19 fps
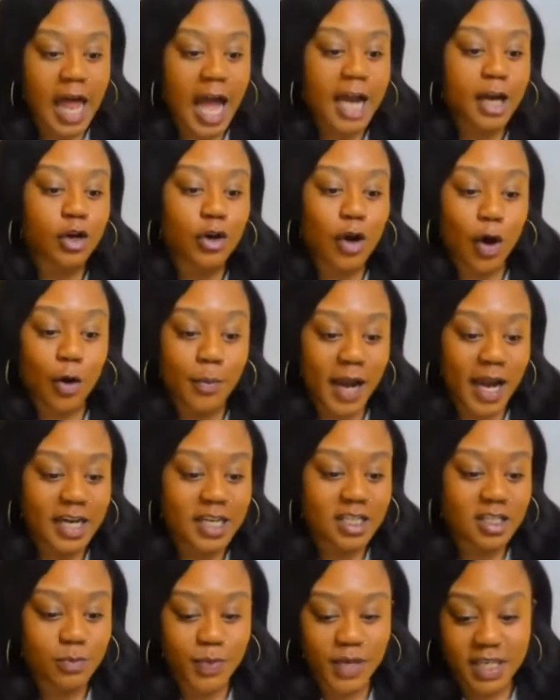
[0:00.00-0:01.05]
like
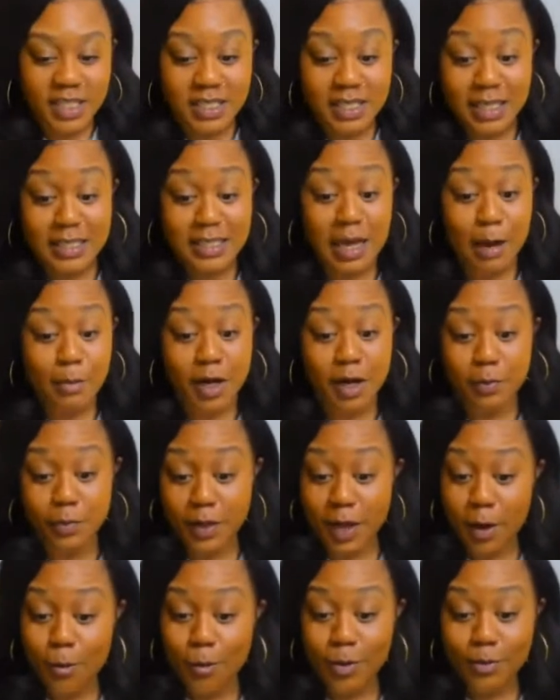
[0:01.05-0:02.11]
nobody's business. I'm gonna play
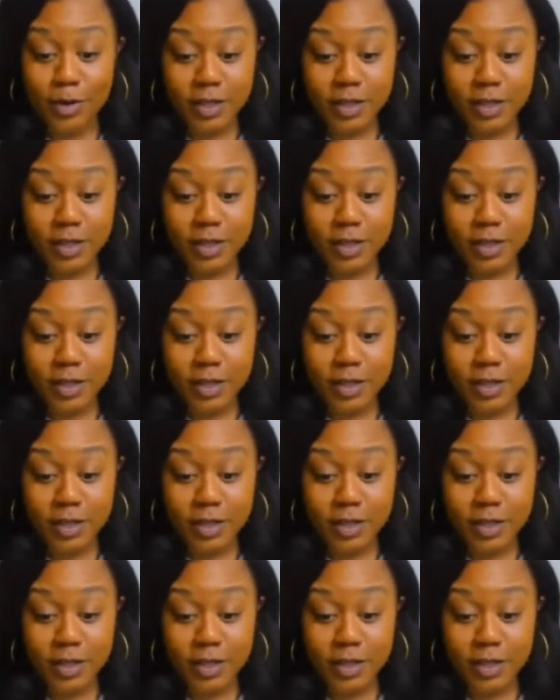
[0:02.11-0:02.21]
it one